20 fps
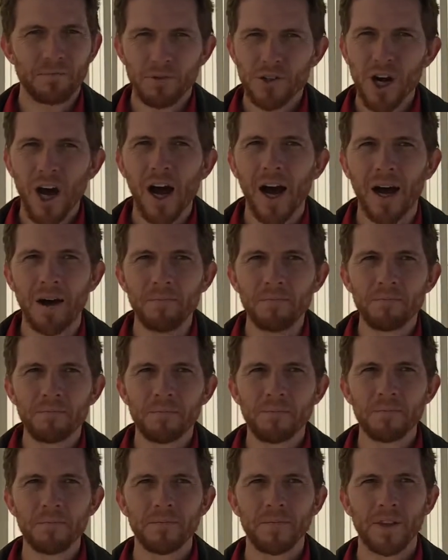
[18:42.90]
job.
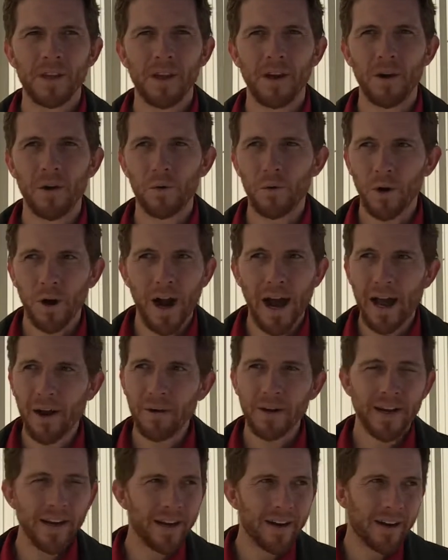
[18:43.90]
You know, we're
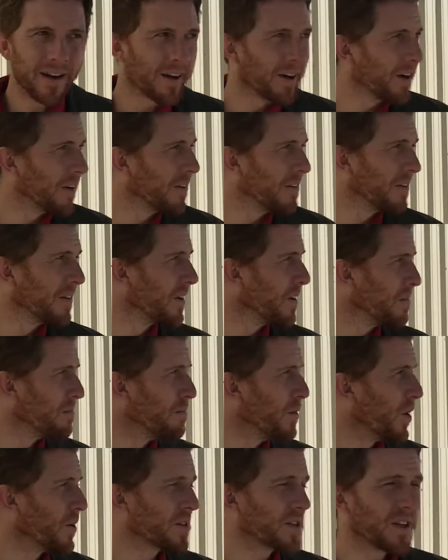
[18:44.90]
out here,
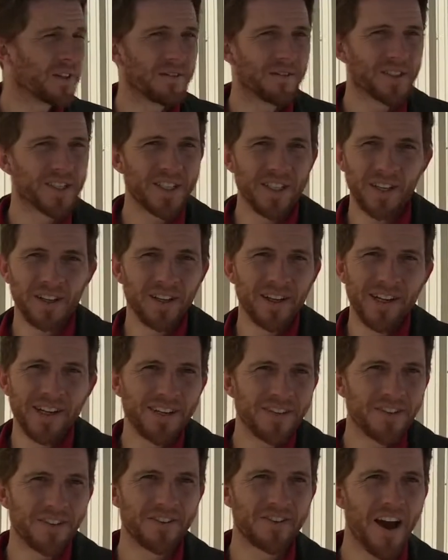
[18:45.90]
most of the
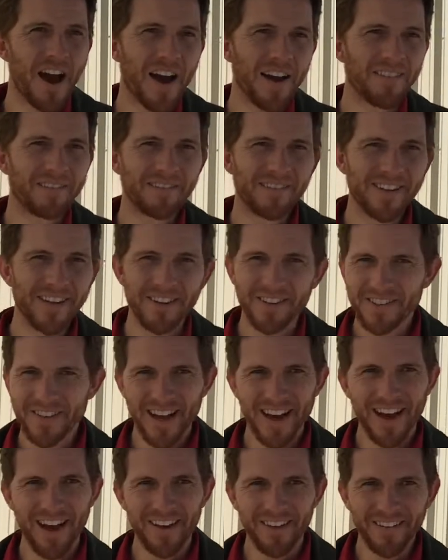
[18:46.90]
facilities are not near
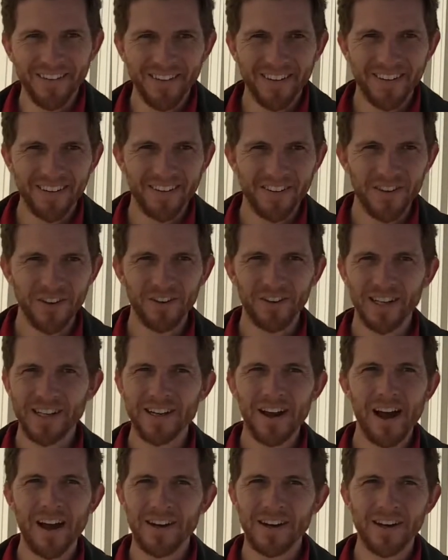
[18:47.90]
town, certainly
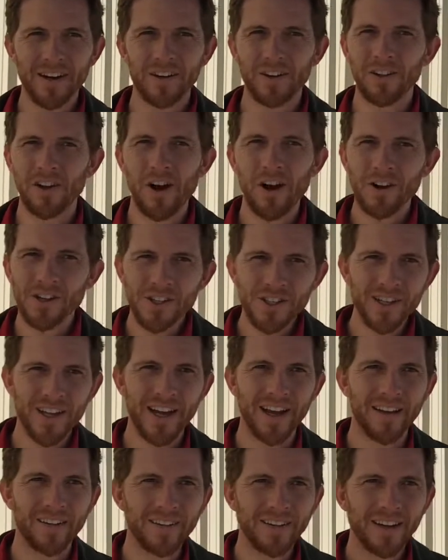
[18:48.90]
not near a large
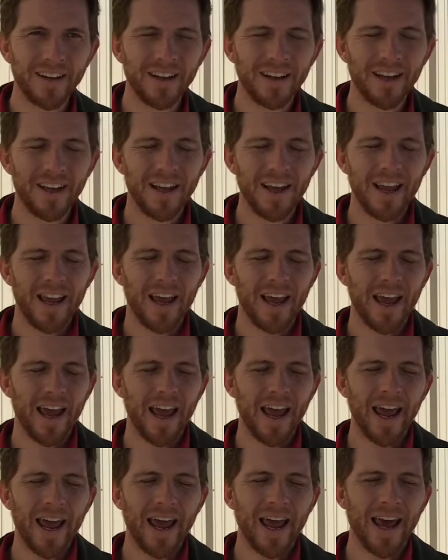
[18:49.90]
town.
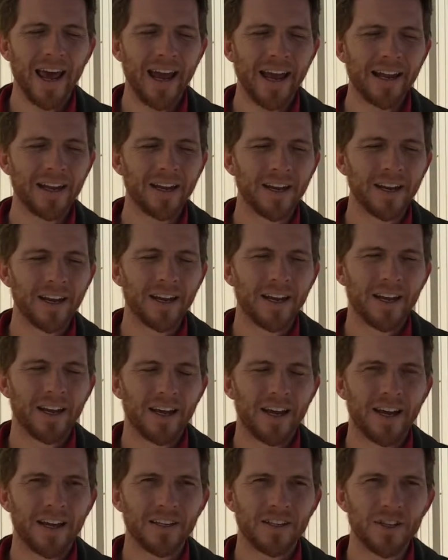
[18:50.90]
And
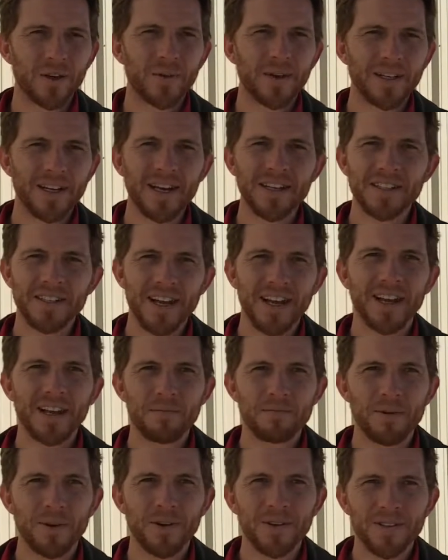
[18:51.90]
so it does take
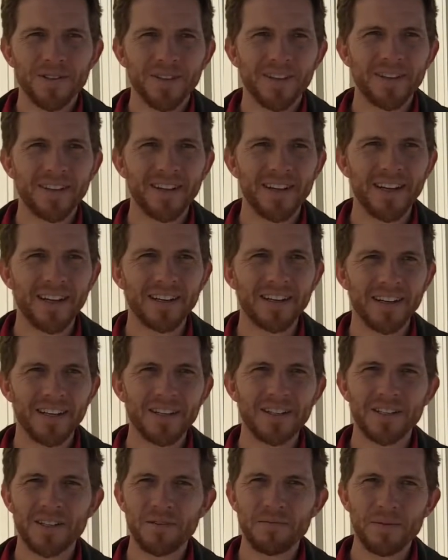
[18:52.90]
a person that
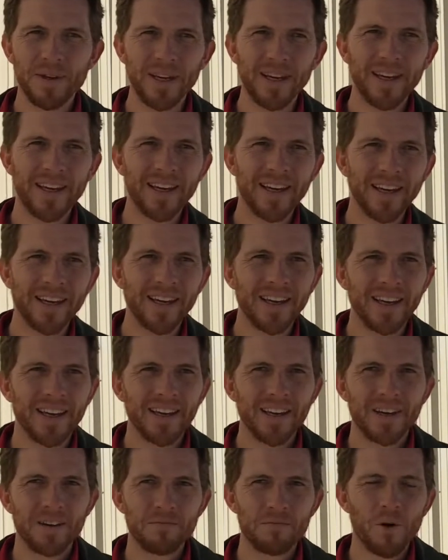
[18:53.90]
tends to be
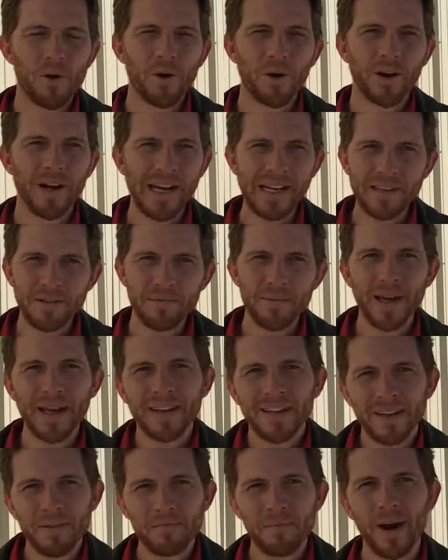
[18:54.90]
more
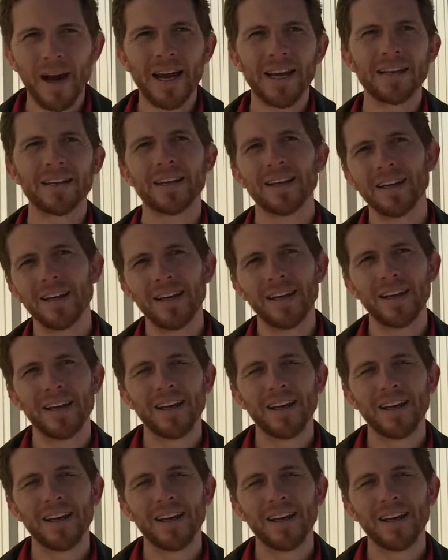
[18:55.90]
independent-minded